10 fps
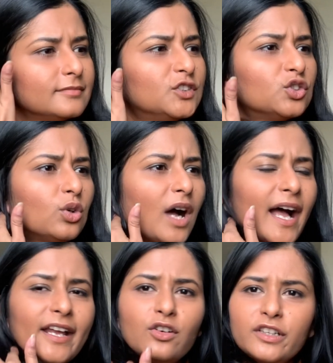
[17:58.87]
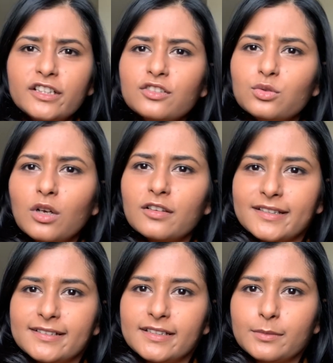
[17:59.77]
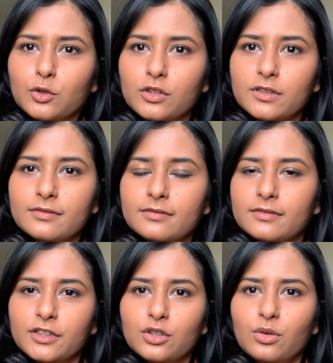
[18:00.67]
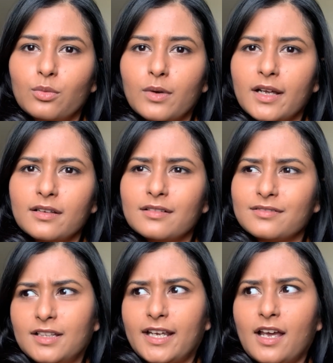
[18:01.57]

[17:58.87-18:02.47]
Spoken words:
so I don't need to do all this anymore. Like